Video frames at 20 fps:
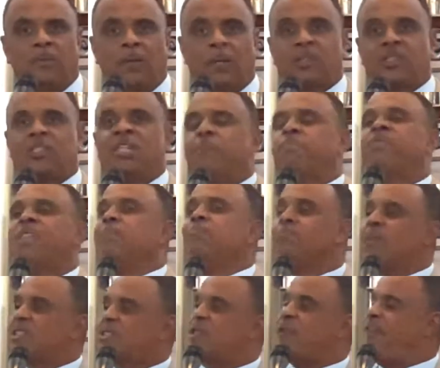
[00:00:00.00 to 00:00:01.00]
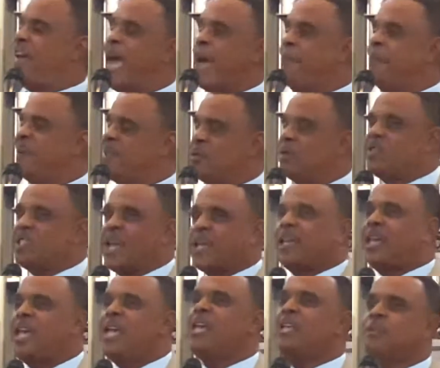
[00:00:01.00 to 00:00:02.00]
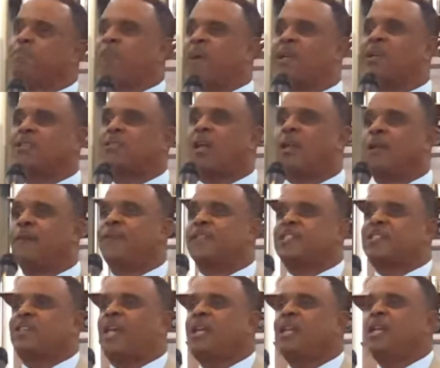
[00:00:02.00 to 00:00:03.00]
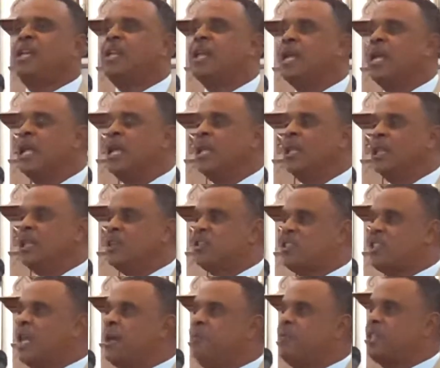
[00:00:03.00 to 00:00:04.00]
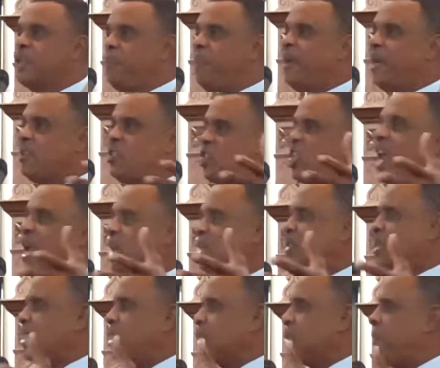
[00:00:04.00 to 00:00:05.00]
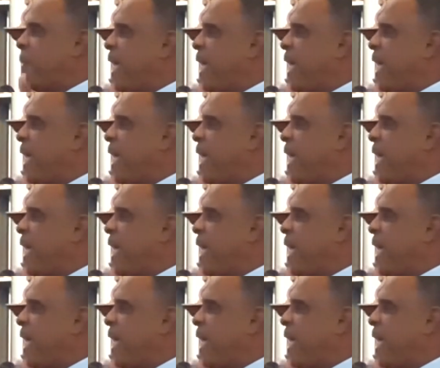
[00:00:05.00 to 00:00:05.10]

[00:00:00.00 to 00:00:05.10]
Something must have happened to Zacchaeus because all of a sudden there seems to be a change in his